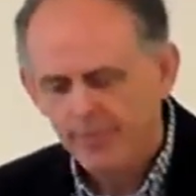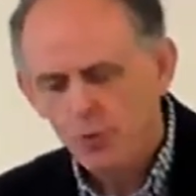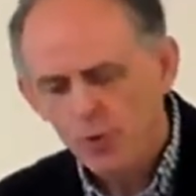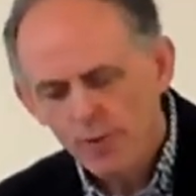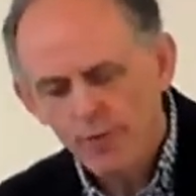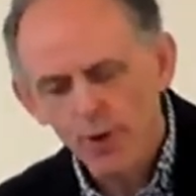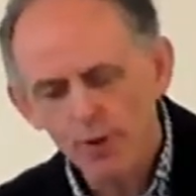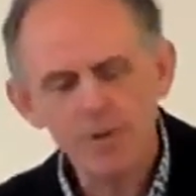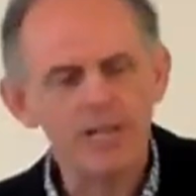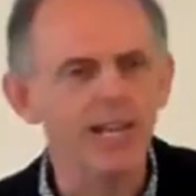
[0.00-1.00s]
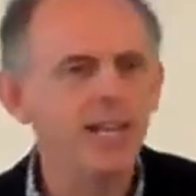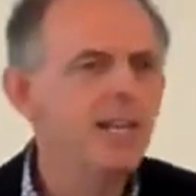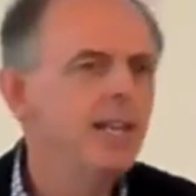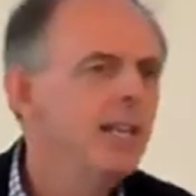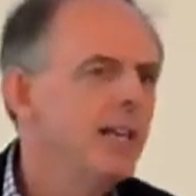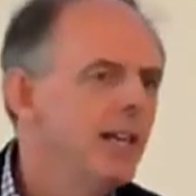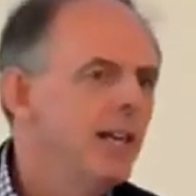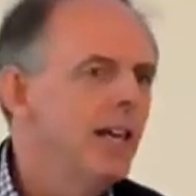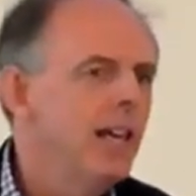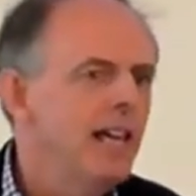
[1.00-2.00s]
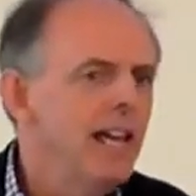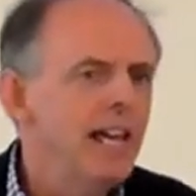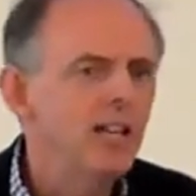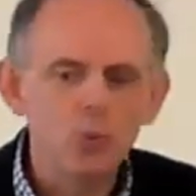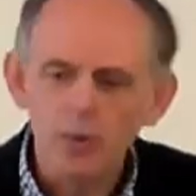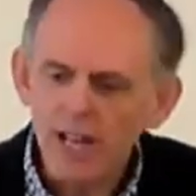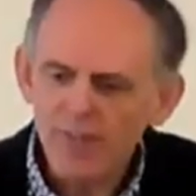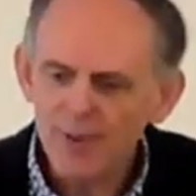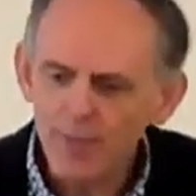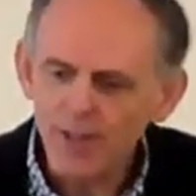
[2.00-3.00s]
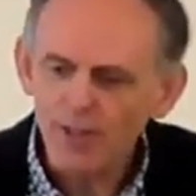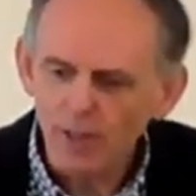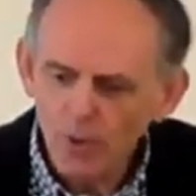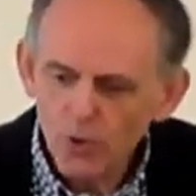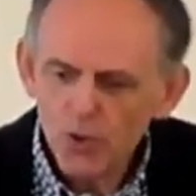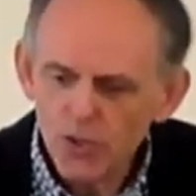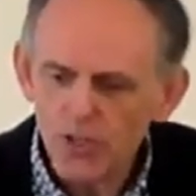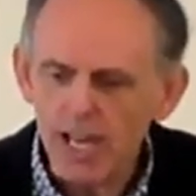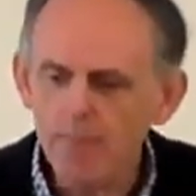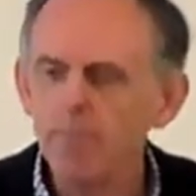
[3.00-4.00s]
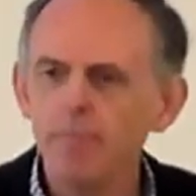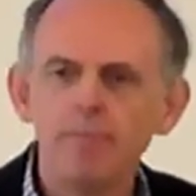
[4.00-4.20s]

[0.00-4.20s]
Uniformity is when everyone looks the same,